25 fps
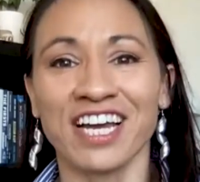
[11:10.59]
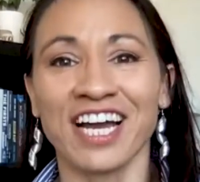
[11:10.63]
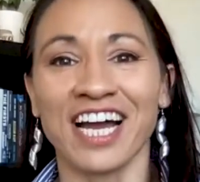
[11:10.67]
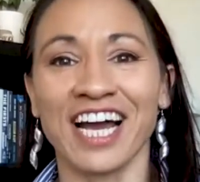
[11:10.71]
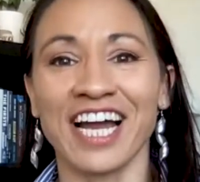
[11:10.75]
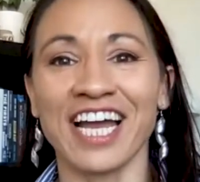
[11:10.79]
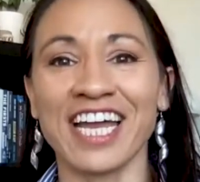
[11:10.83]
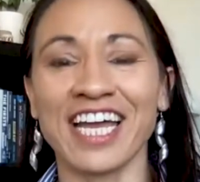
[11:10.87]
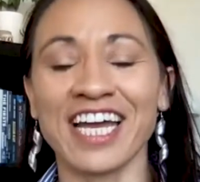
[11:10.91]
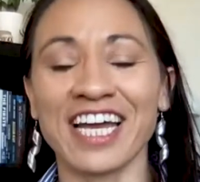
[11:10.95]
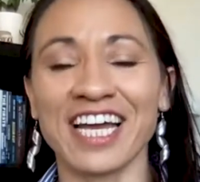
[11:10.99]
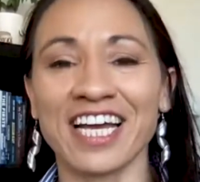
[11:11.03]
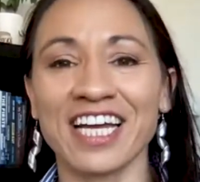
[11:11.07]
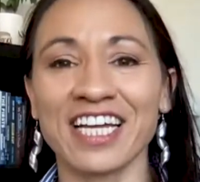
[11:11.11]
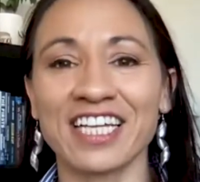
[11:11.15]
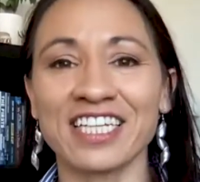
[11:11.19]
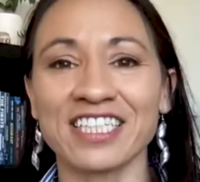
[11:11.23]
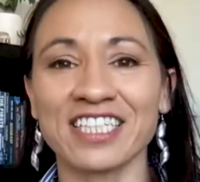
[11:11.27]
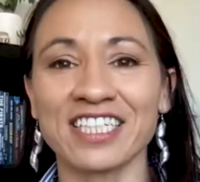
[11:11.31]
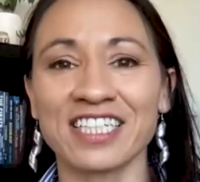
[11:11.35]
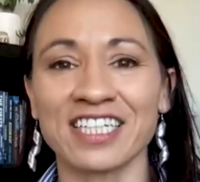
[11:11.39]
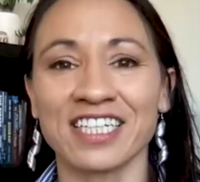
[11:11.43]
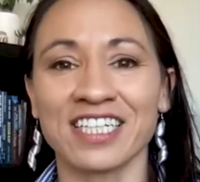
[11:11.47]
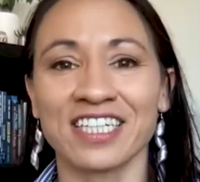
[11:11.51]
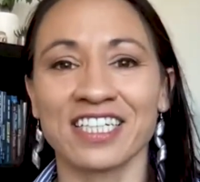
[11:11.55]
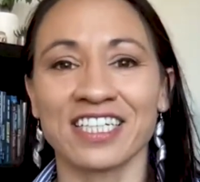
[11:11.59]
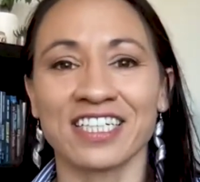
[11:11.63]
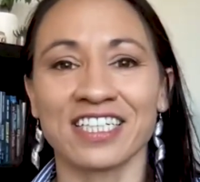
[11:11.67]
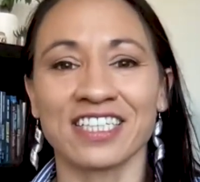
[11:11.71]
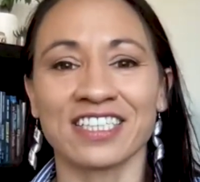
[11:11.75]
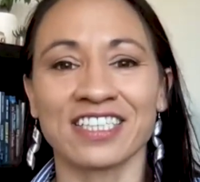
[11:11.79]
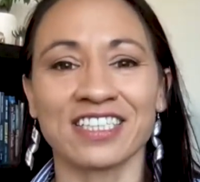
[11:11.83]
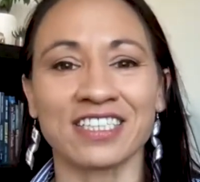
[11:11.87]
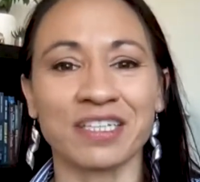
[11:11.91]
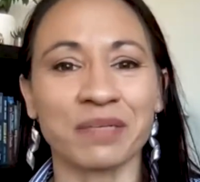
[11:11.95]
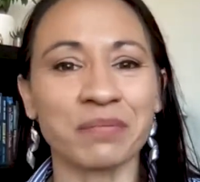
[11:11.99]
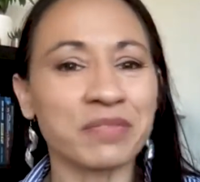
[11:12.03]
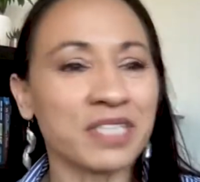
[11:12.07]
and
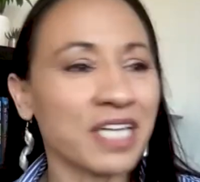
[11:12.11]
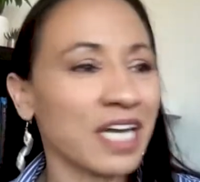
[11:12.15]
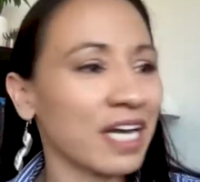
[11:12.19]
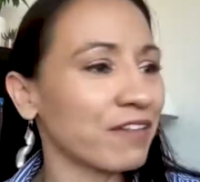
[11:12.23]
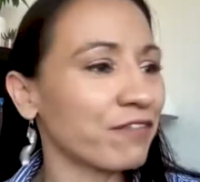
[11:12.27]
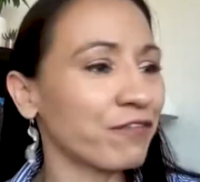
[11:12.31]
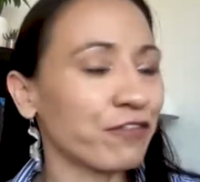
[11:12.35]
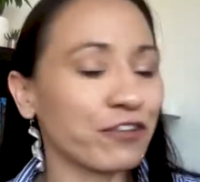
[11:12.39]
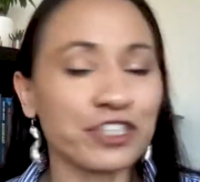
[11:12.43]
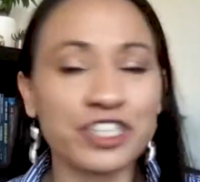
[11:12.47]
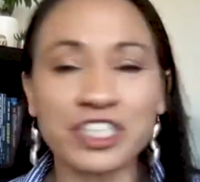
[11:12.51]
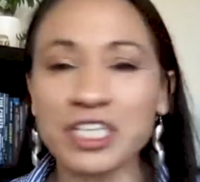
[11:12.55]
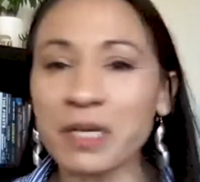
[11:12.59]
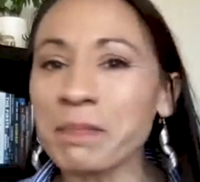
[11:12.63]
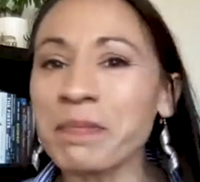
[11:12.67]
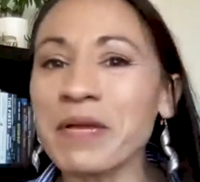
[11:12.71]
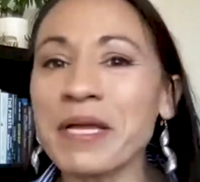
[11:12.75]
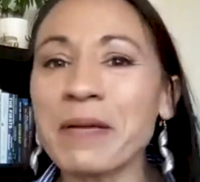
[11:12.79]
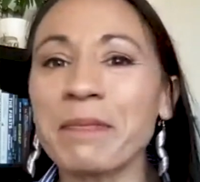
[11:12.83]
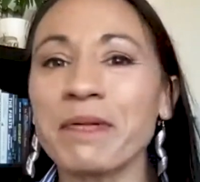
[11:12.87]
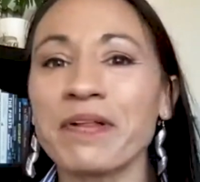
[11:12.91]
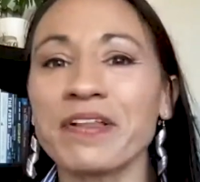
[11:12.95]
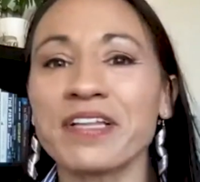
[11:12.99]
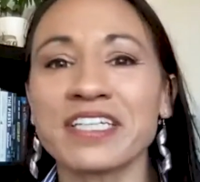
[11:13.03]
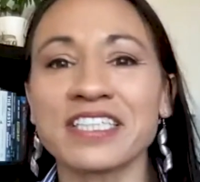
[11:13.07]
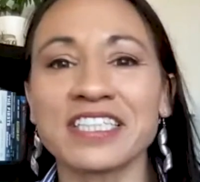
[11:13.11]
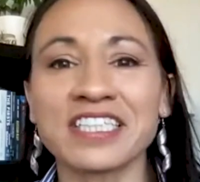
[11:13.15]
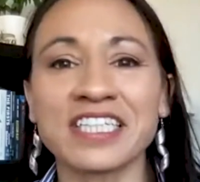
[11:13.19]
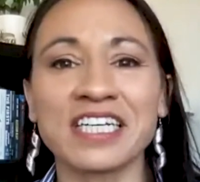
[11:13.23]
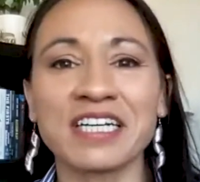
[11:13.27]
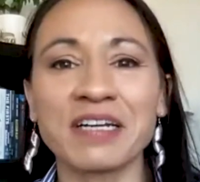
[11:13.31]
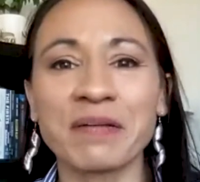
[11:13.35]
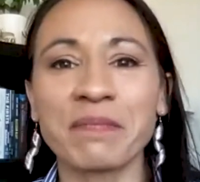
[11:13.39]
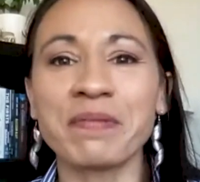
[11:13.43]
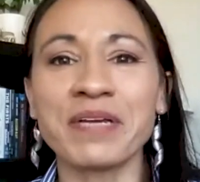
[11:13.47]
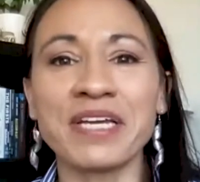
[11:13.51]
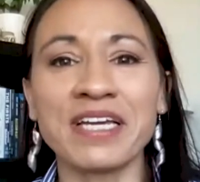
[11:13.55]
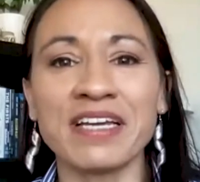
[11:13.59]
sometimes for some people it's going
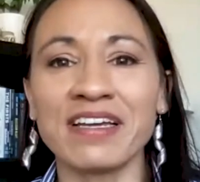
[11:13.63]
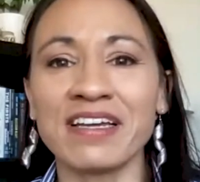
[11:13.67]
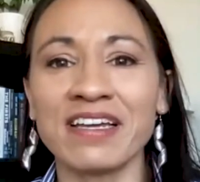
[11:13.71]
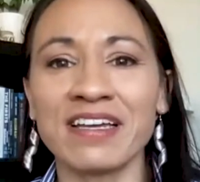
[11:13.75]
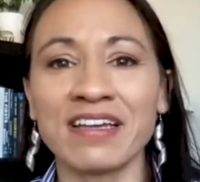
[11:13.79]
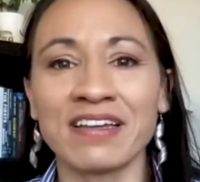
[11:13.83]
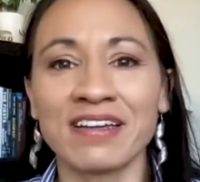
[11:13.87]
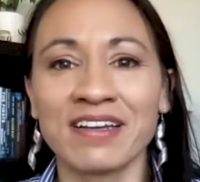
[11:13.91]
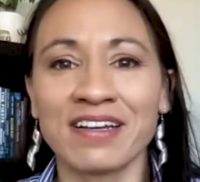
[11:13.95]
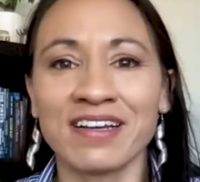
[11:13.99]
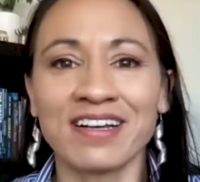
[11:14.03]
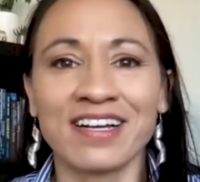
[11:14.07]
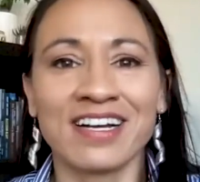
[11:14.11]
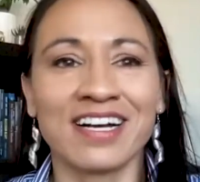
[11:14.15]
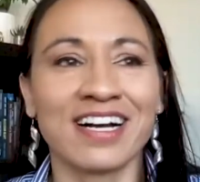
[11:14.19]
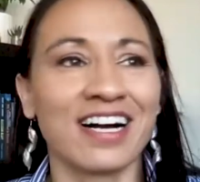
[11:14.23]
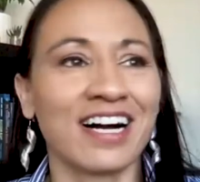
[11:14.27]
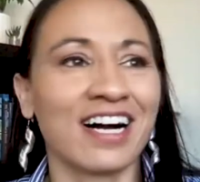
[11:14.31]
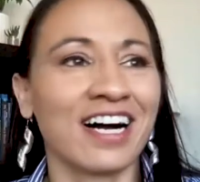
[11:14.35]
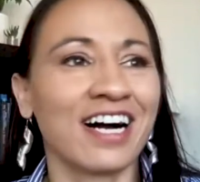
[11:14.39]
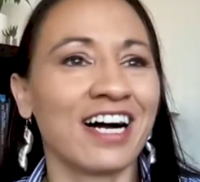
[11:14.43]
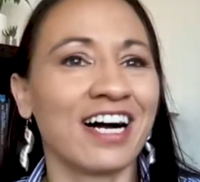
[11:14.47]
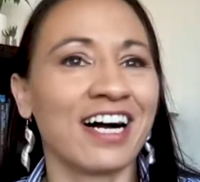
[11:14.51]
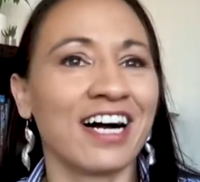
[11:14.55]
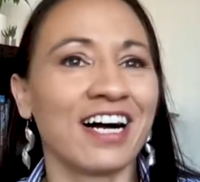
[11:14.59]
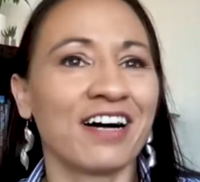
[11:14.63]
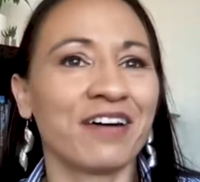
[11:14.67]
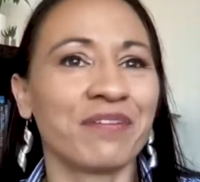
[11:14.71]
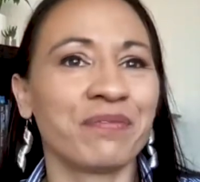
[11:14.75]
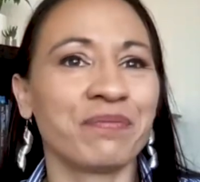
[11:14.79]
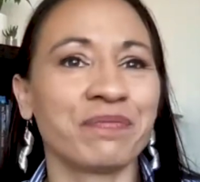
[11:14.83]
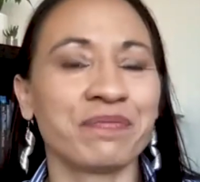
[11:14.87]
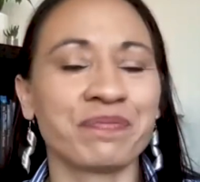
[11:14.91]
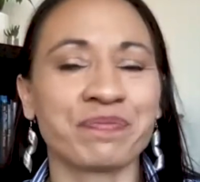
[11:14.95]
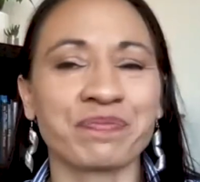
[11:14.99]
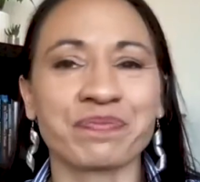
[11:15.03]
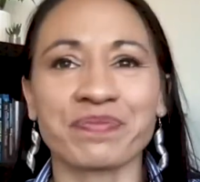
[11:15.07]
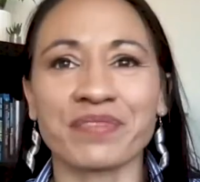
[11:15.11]
to be
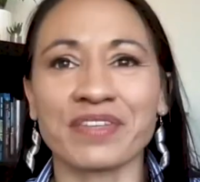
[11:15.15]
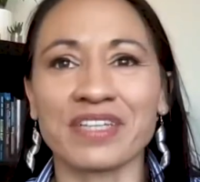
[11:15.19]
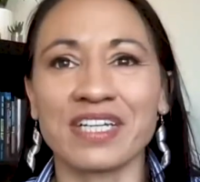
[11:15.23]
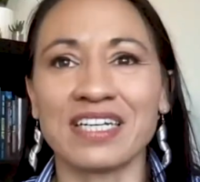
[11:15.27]
um,